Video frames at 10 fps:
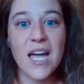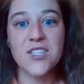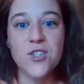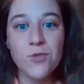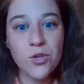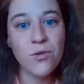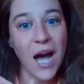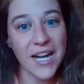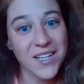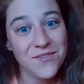And so you
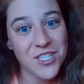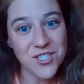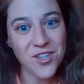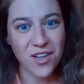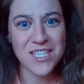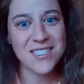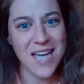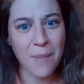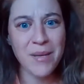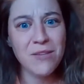kind of just saw this
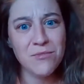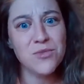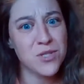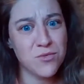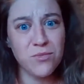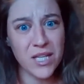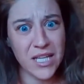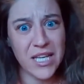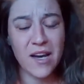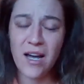happen, which was
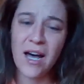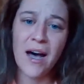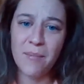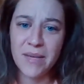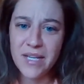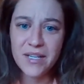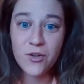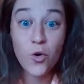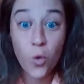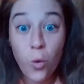really
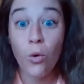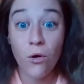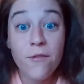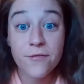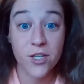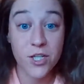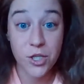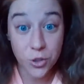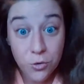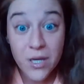cool for
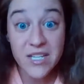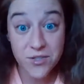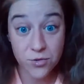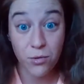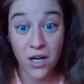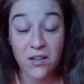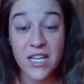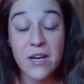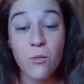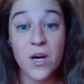you
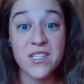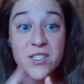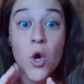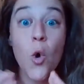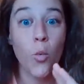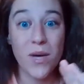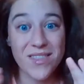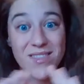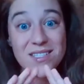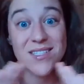historically, was
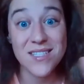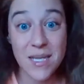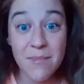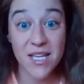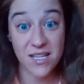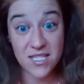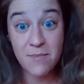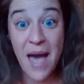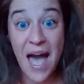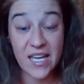with the
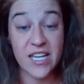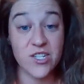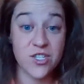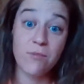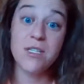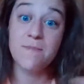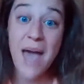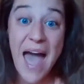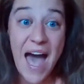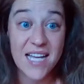stimulus package that was
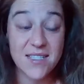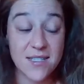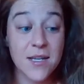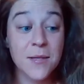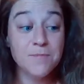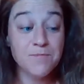passed.